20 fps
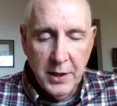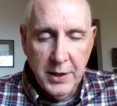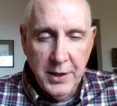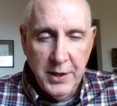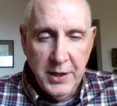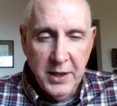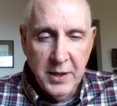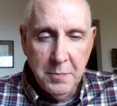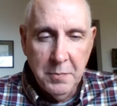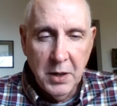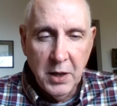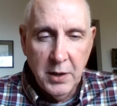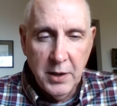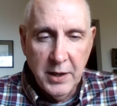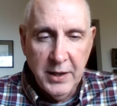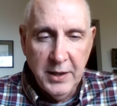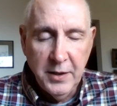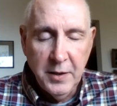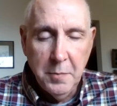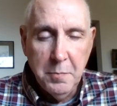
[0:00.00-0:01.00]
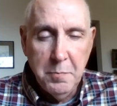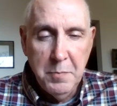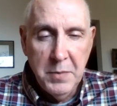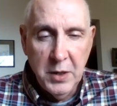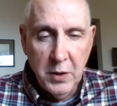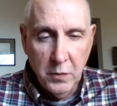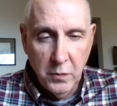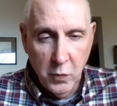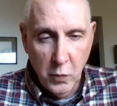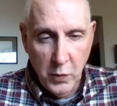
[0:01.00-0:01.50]
idea behind the
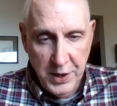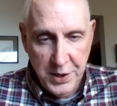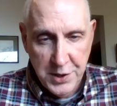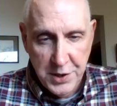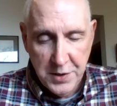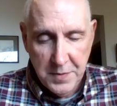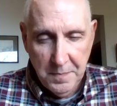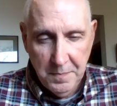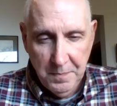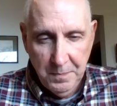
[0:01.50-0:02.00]
middle voice.